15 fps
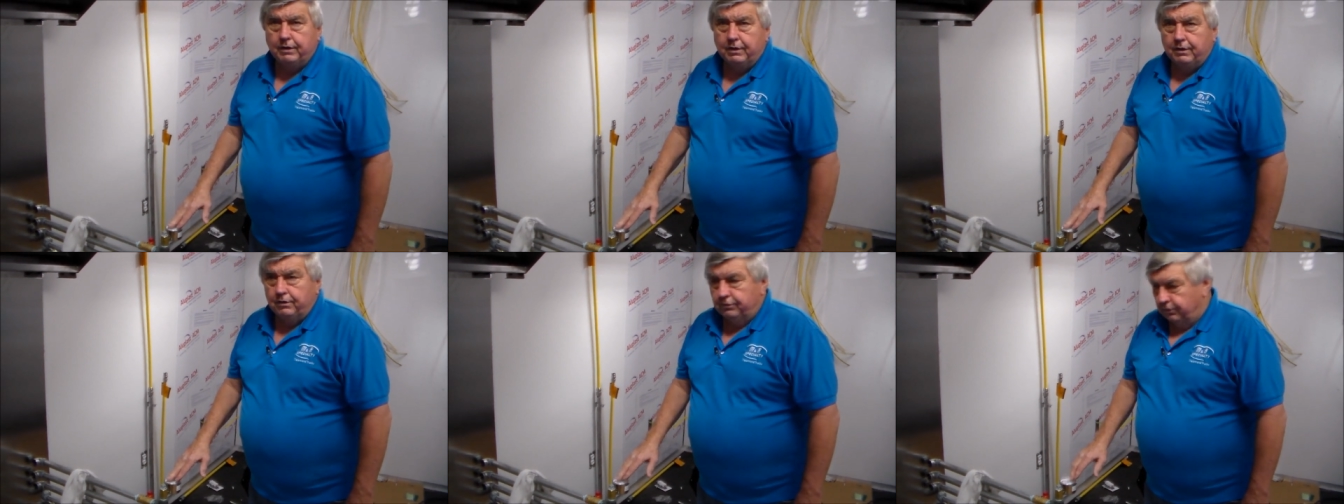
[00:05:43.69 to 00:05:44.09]

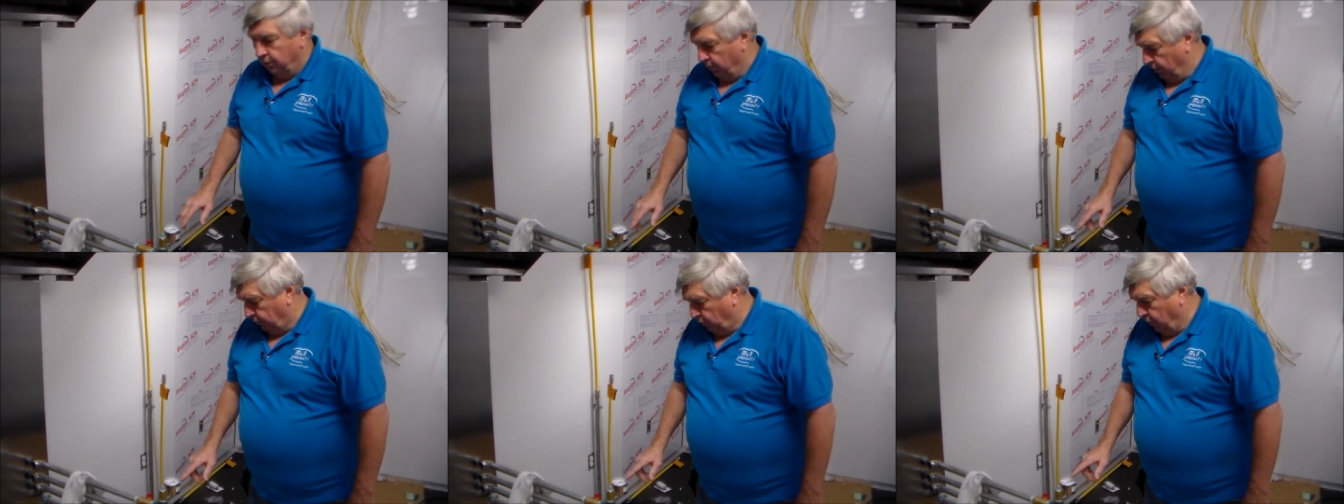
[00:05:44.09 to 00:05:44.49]

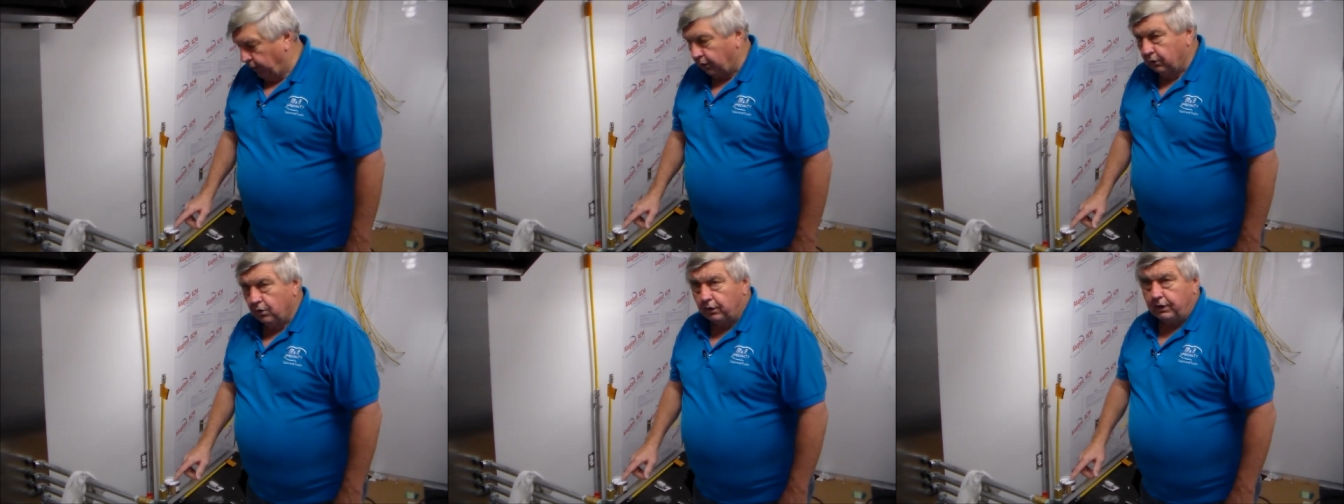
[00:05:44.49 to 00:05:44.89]
So a quick
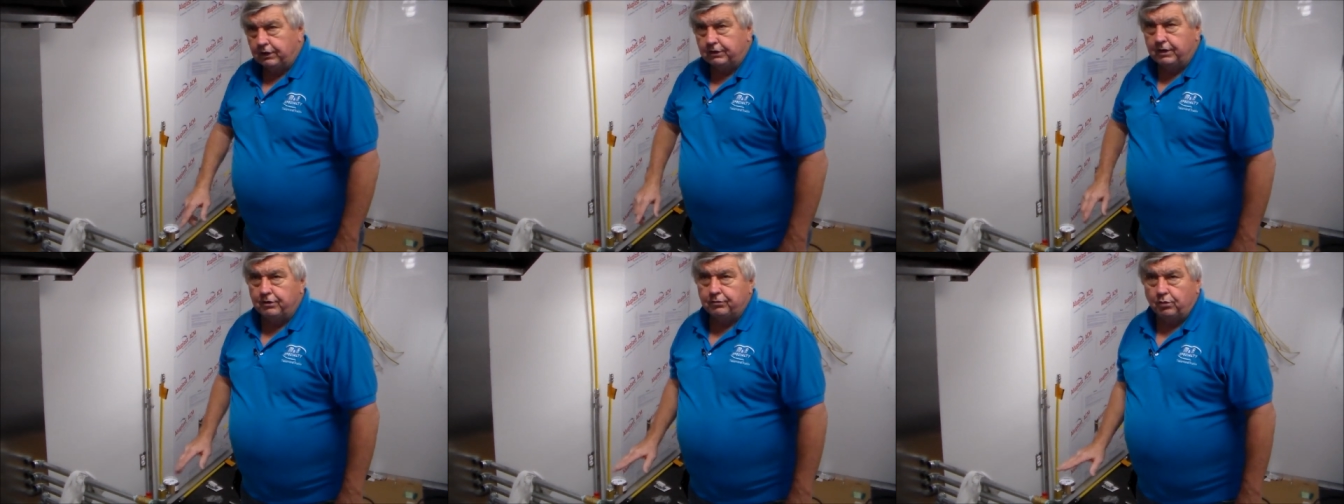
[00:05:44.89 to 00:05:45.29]
look
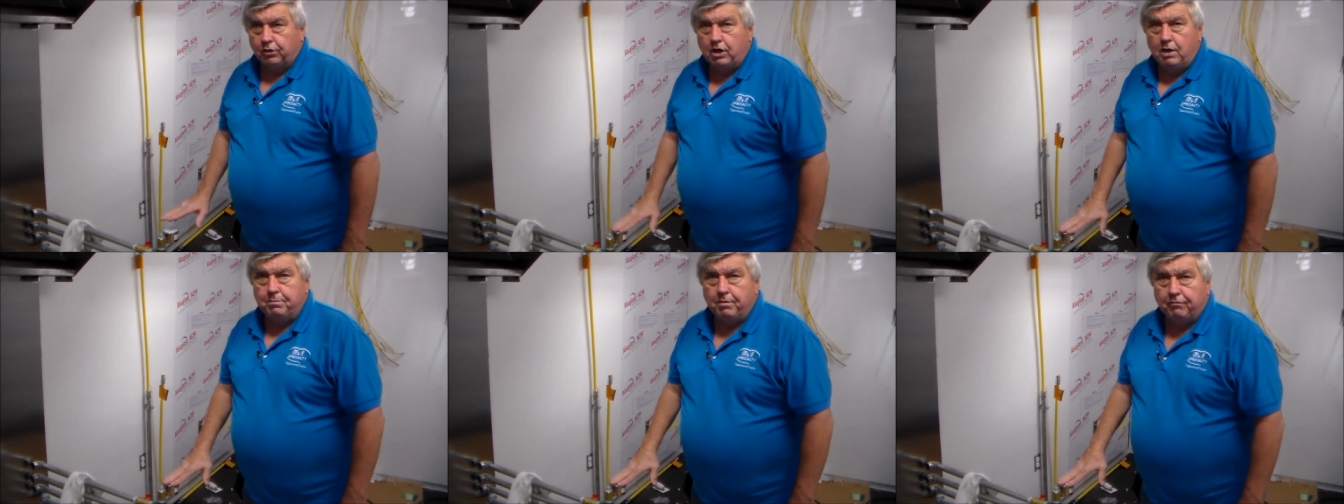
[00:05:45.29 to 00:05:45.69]
at this will
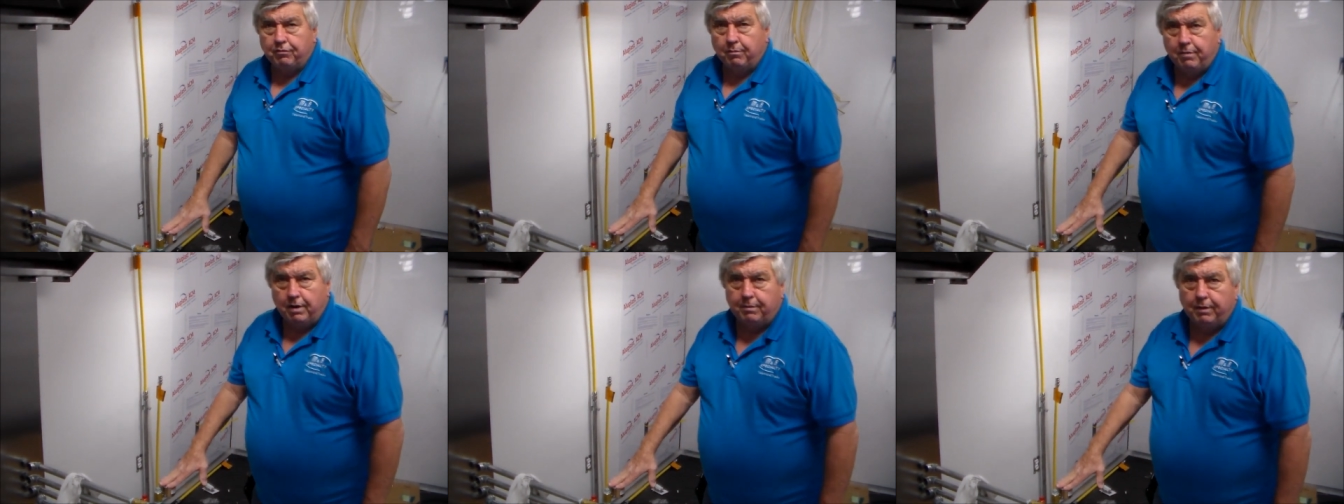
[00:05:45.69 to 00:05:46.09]
keep you
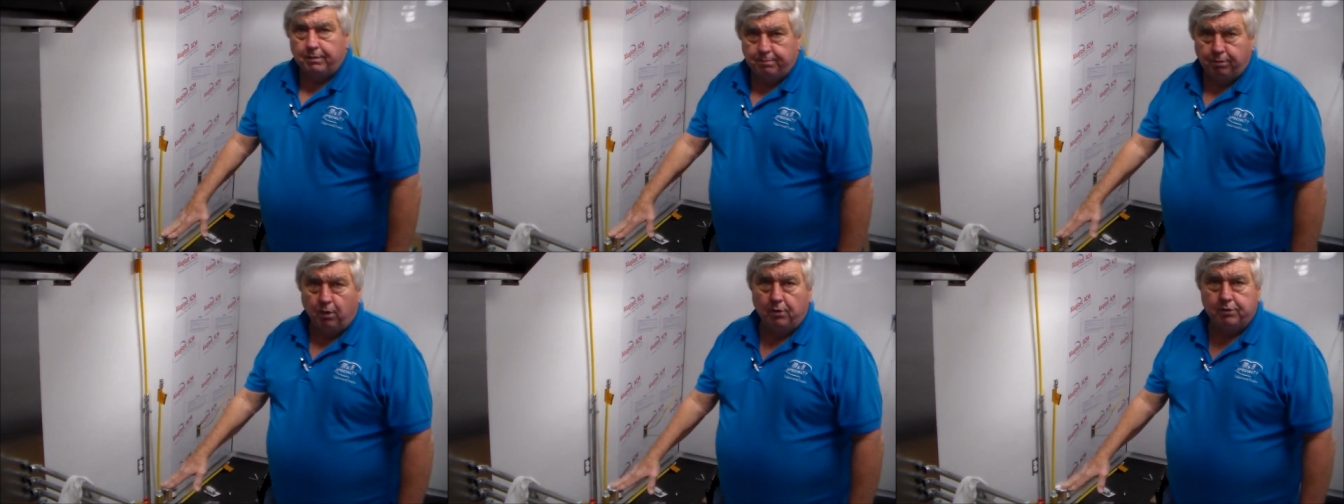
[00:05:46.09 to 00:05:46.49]
from maybe
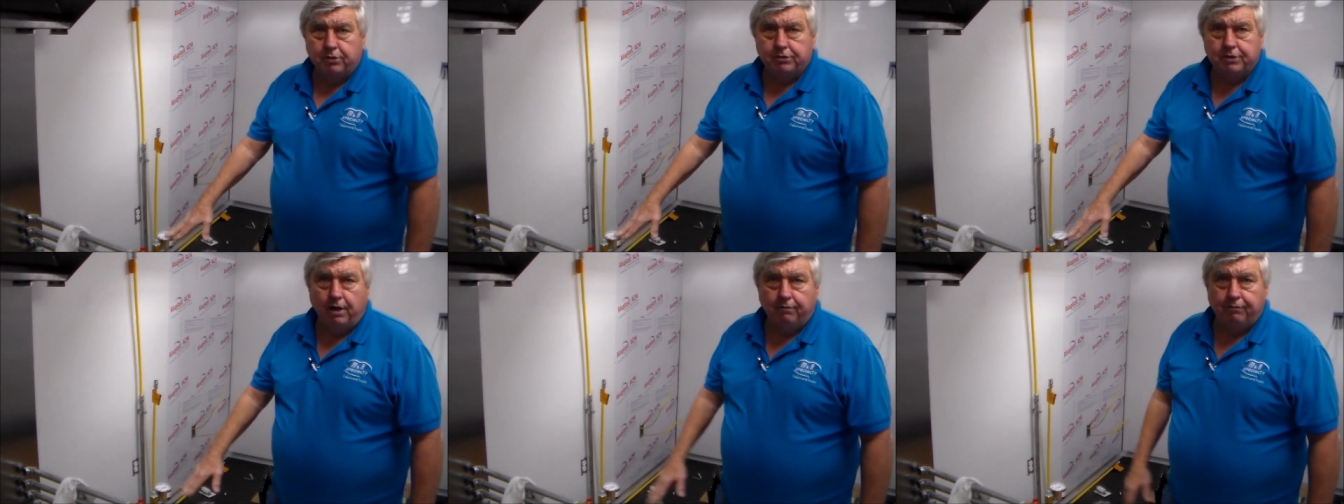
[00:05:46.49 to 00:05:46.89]
blowing
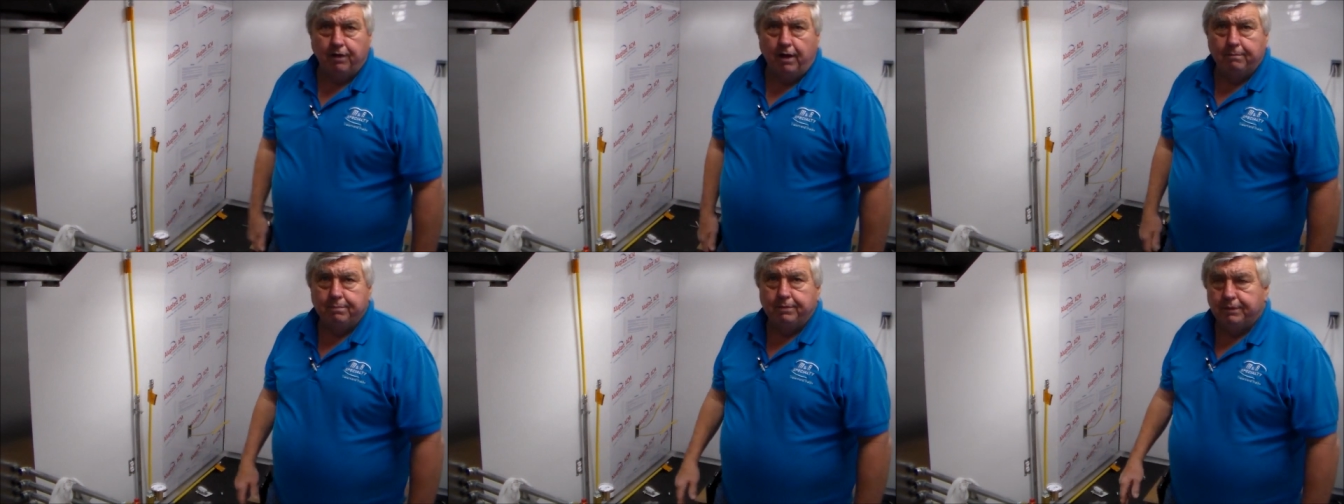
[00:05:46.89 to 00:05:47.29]
yourself
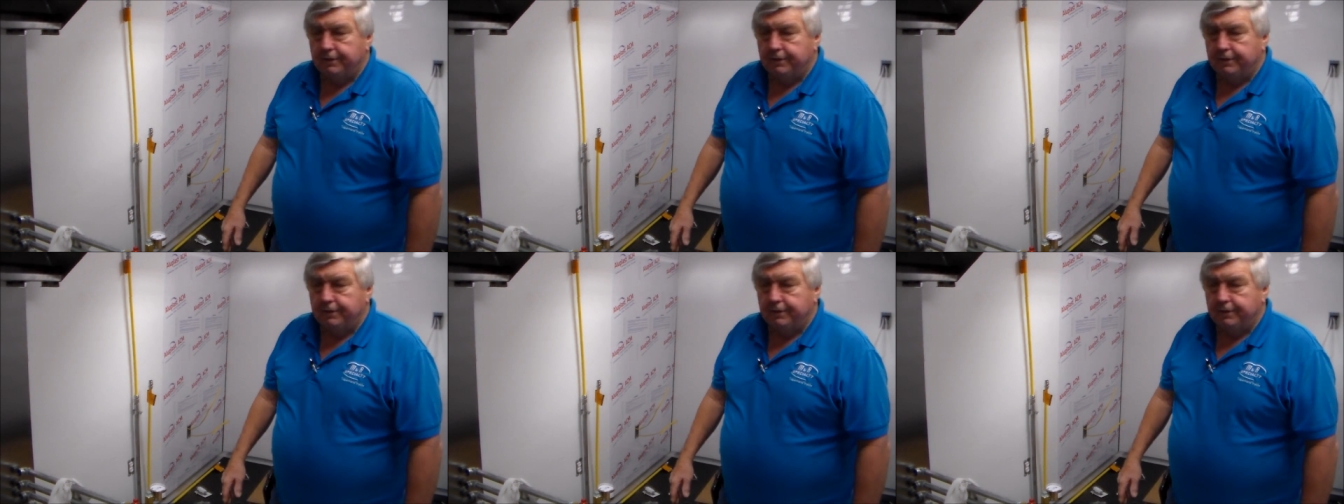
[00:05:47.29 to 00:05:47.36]
up.